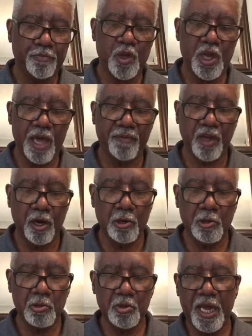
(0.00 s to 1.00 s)
You have the
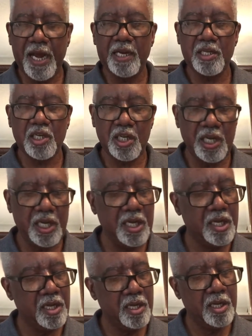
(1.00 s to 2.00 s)
old
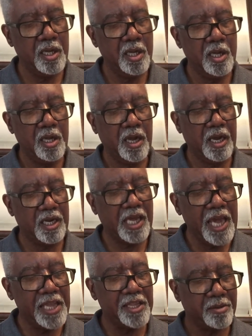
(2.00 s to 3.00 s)
dynasty,
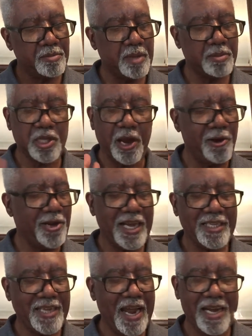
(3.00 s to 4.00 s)
kingdoms, I'm sorry,
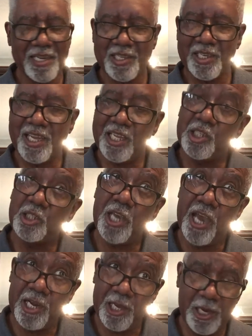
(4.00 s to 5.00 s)
not dynasty, that's
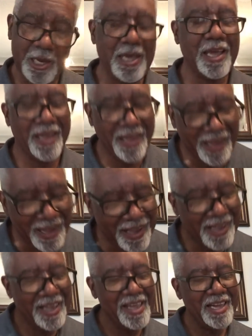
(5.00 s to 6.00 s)
China.
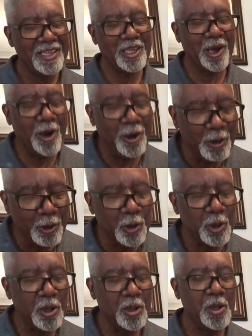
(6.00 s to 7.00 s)
The
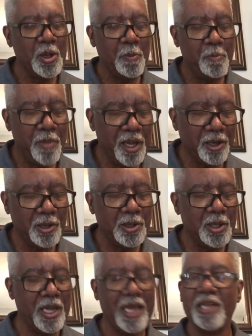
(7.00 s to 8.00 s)
old,
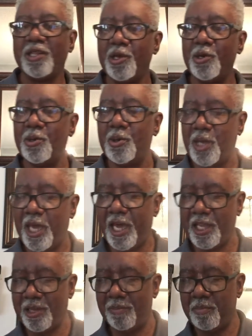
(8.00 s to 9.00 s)
middle, and new
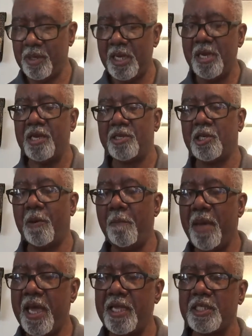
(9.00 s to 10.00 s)
kingdom. So
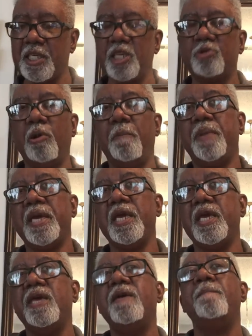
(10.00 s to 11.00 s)
Menzies would
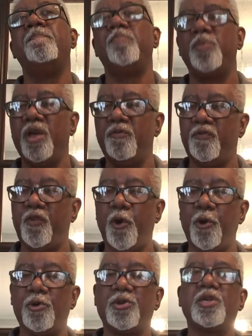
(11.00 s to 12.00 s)
be the
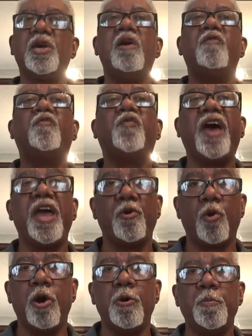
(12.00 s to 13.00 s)
first
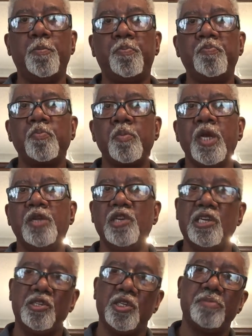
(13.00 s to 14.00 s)
pharaoh. The
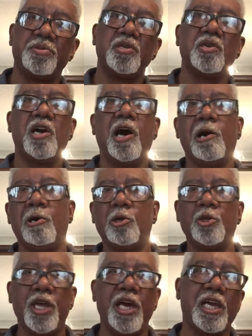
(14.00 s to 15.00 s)
Egyptian
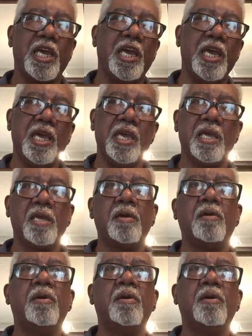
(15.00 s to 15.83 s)
called their king